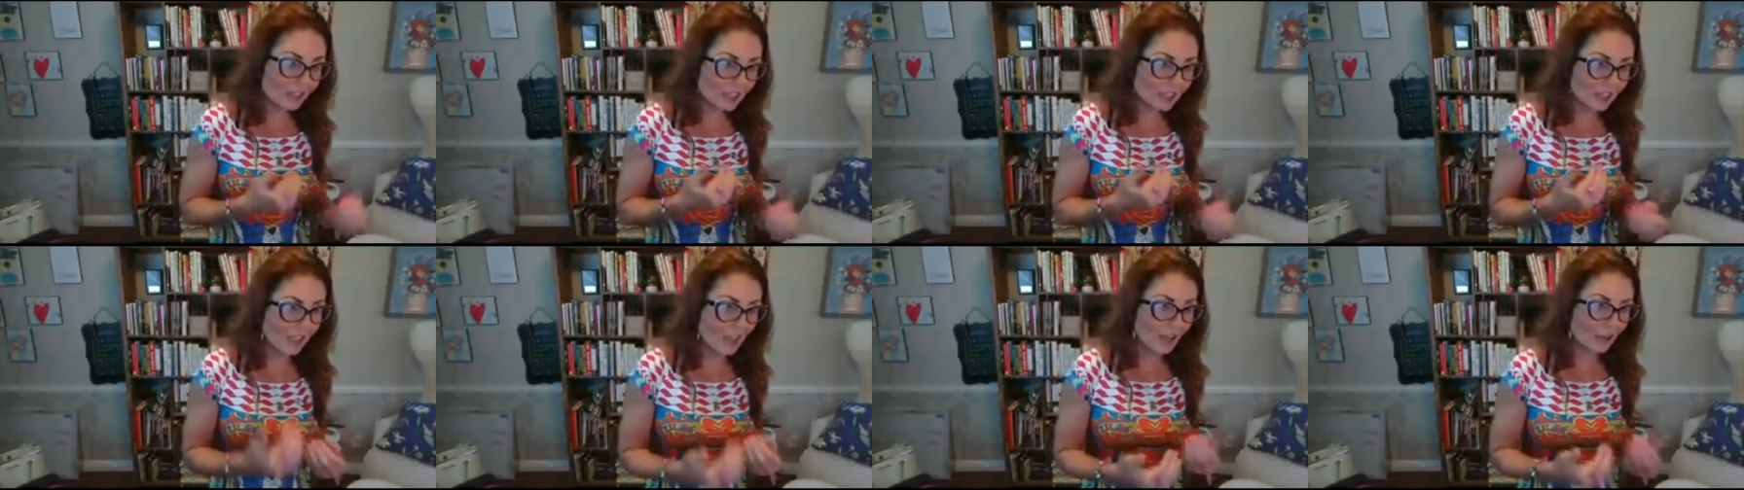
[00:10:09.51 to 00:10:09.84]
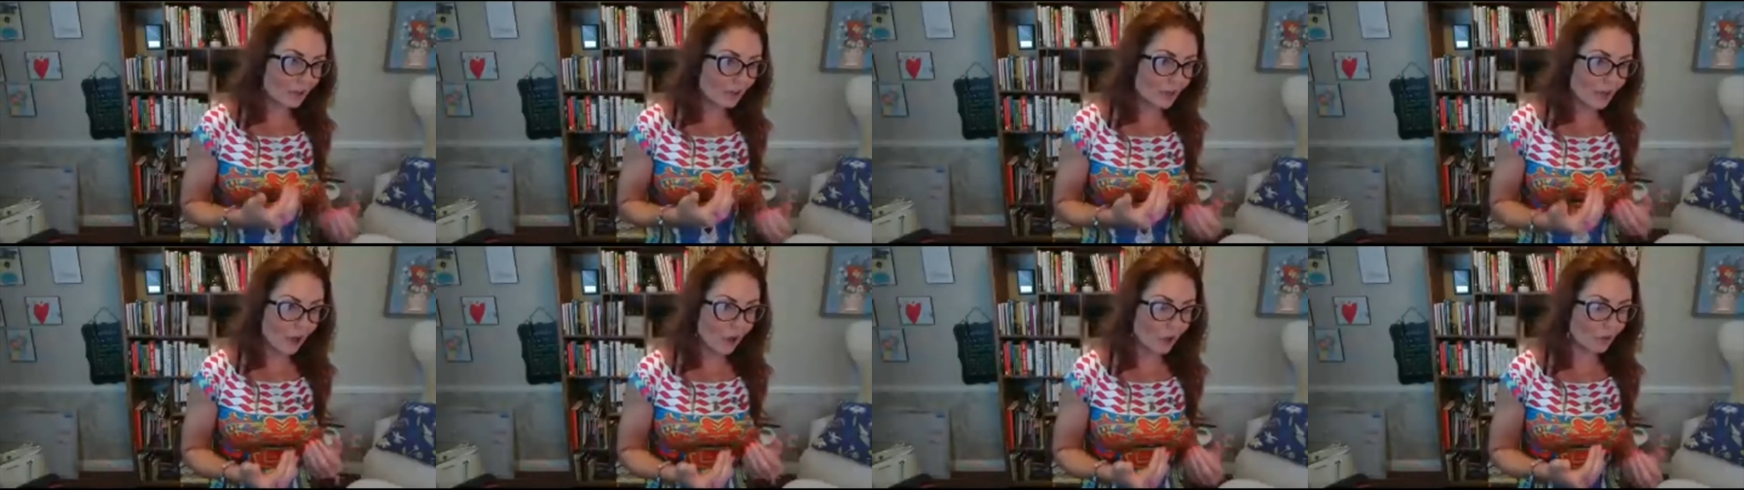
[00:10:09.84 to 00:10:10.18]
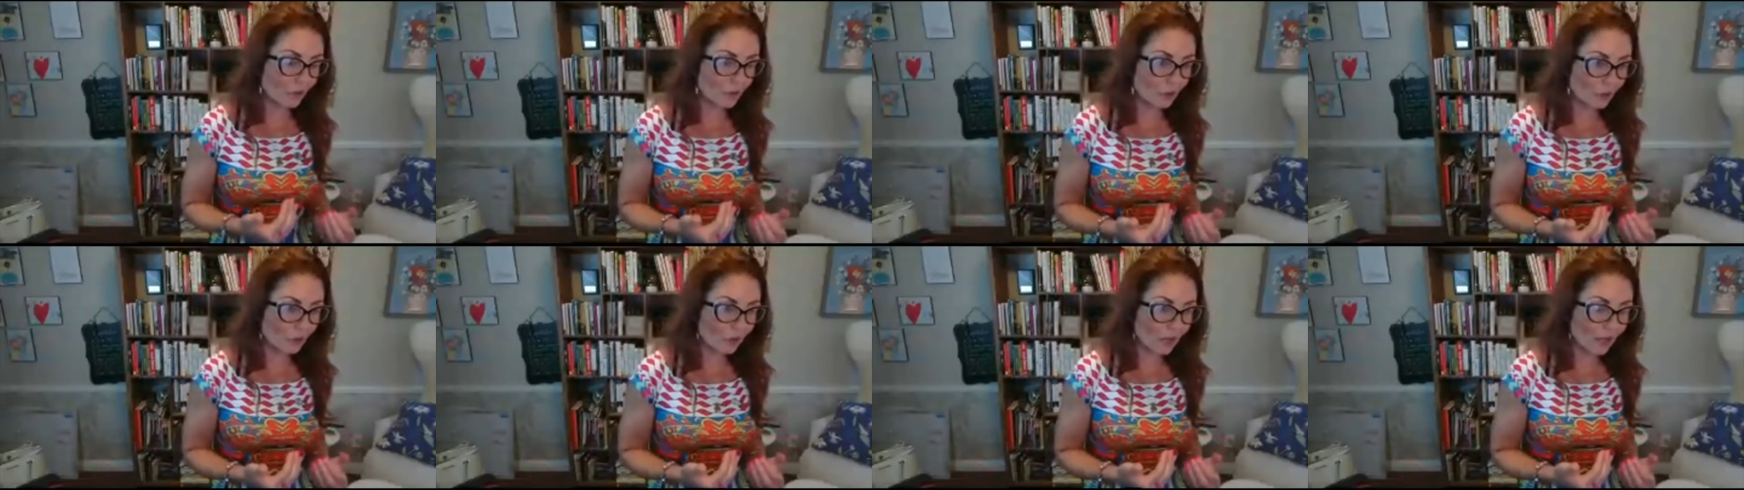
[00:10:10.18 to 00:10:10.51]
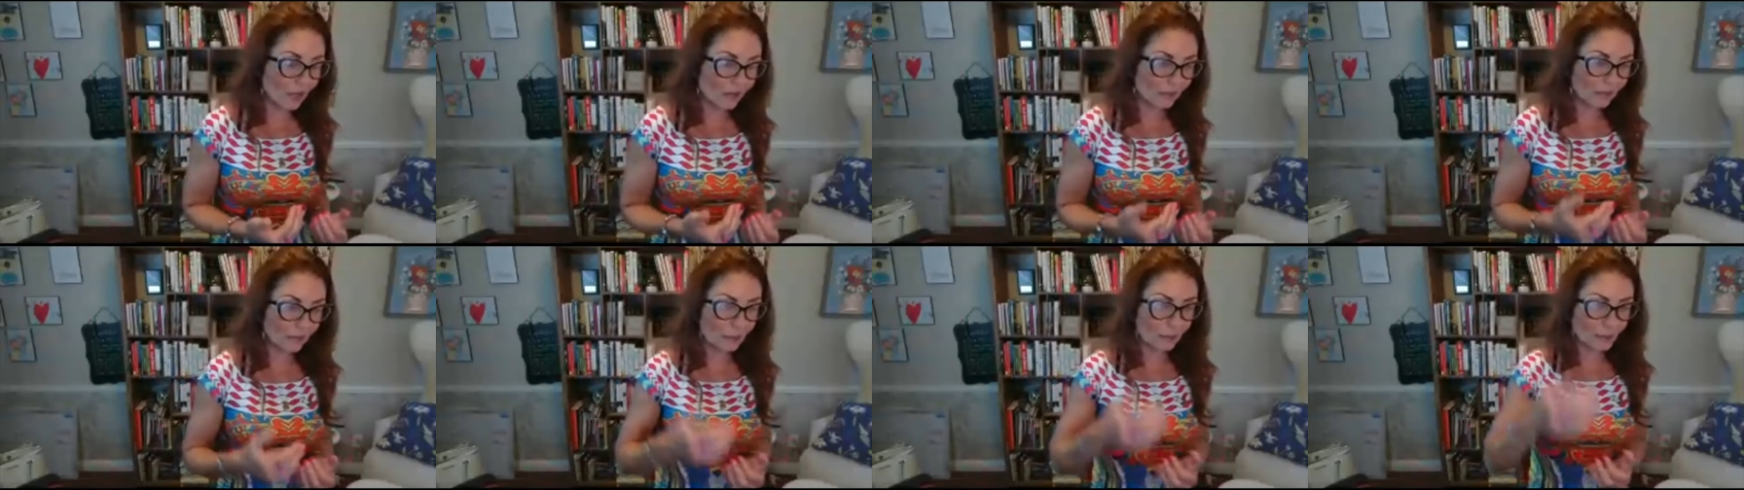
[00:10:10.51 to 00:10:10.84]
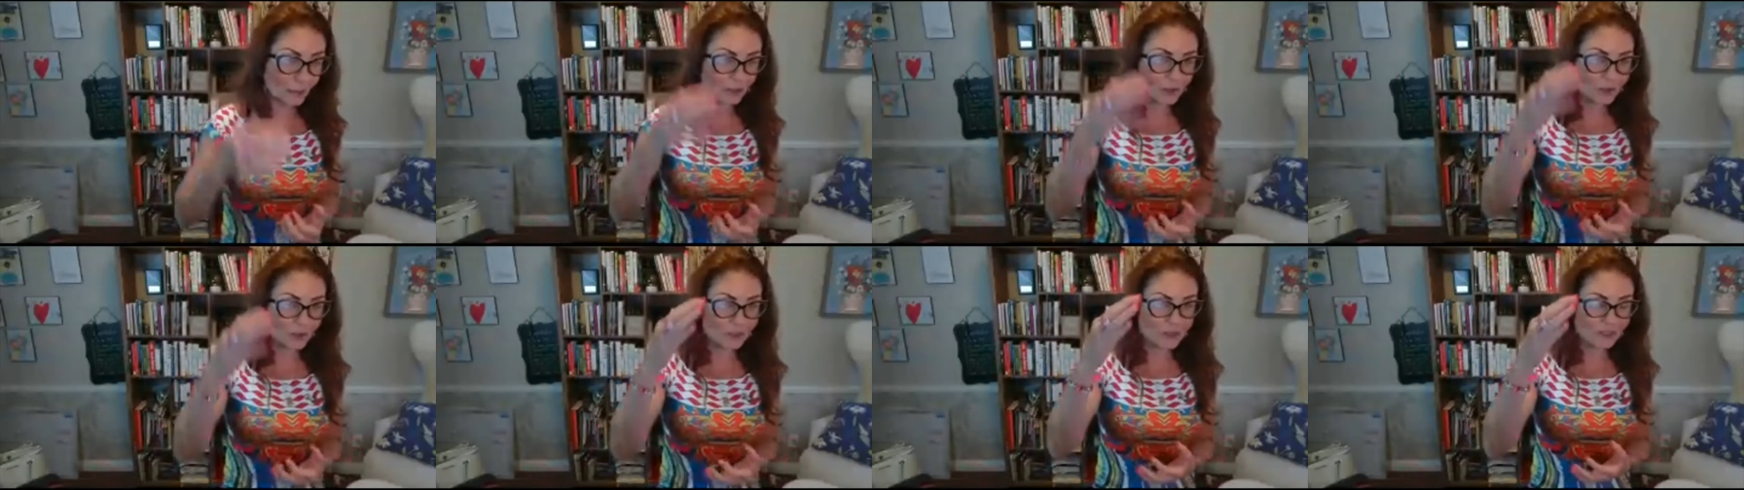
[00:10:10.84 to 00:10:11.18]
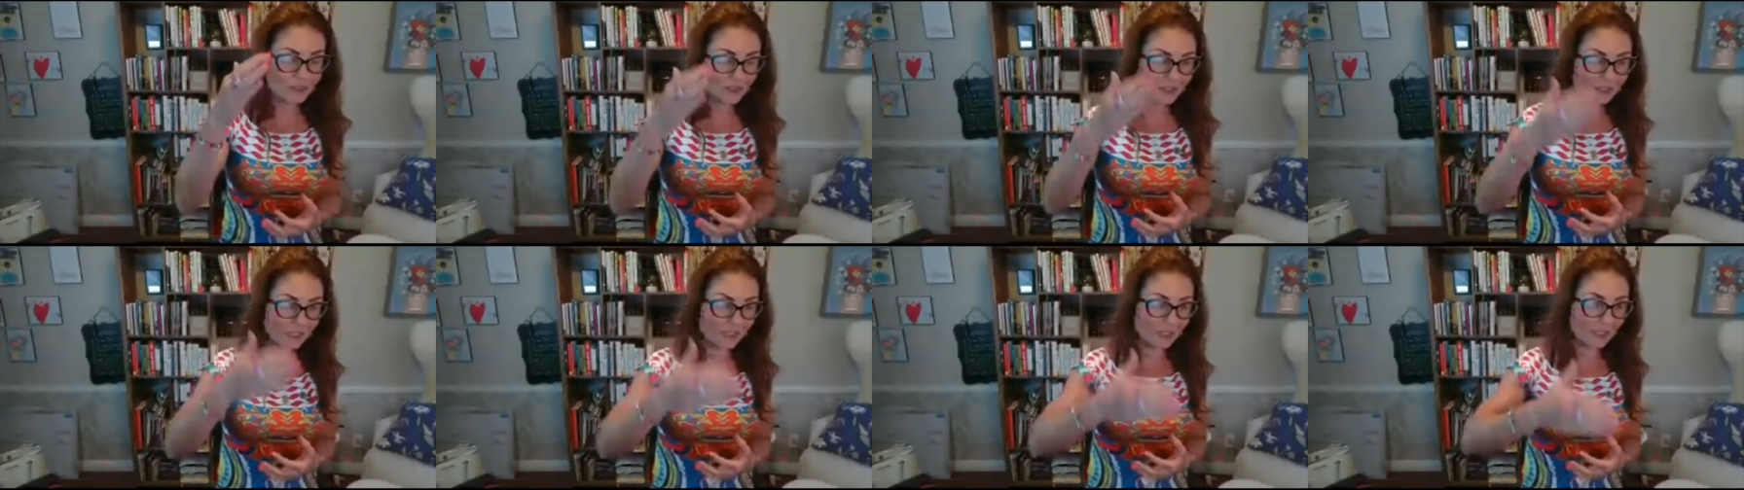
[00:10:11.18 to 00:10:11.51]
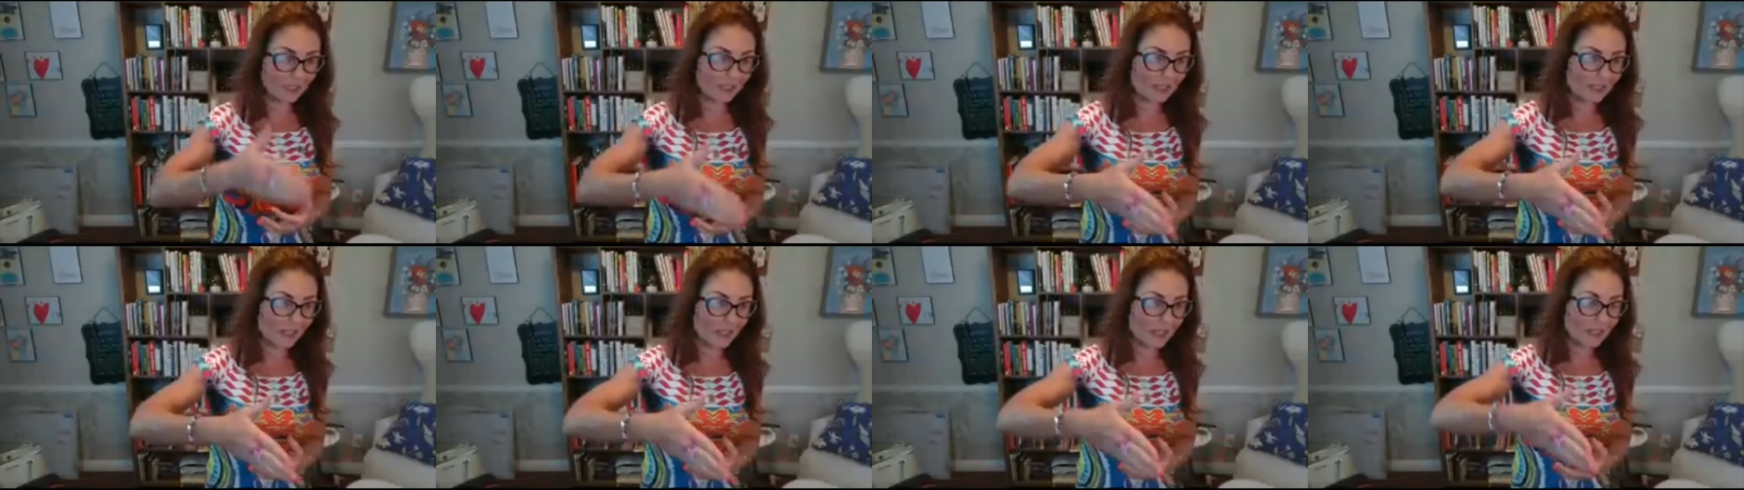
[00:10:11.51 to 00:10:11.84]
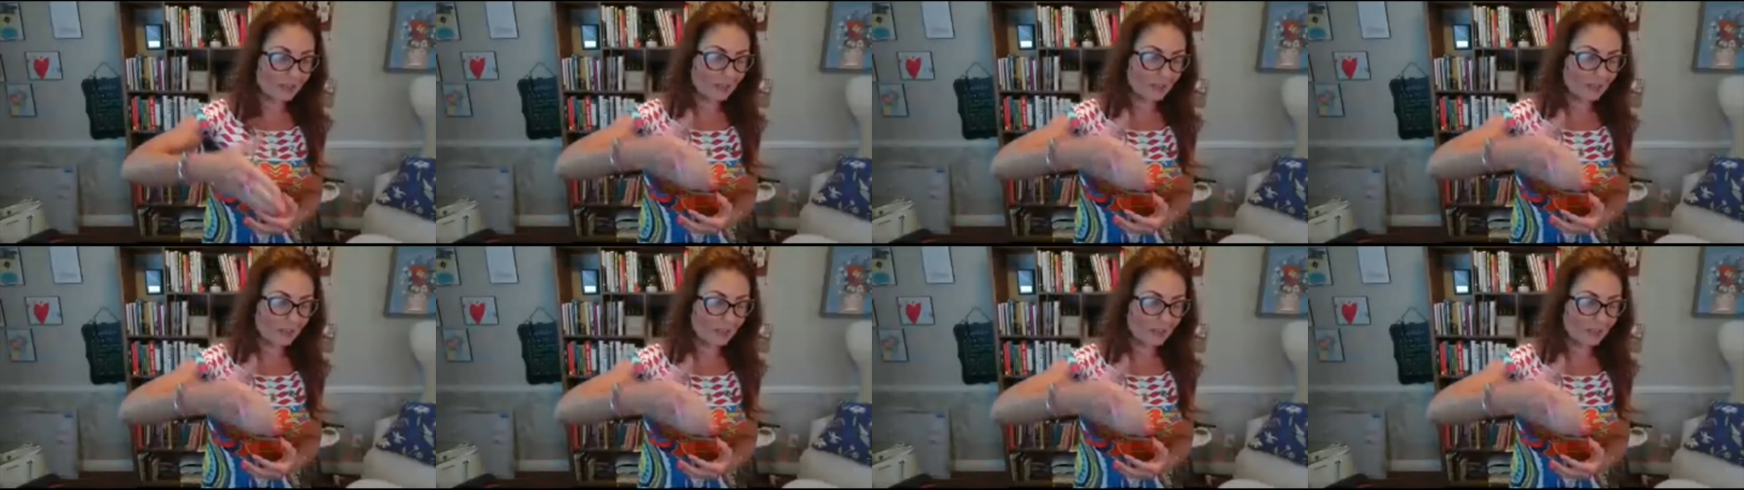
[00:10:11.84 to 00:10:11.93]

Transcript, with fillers: any area of your life when you see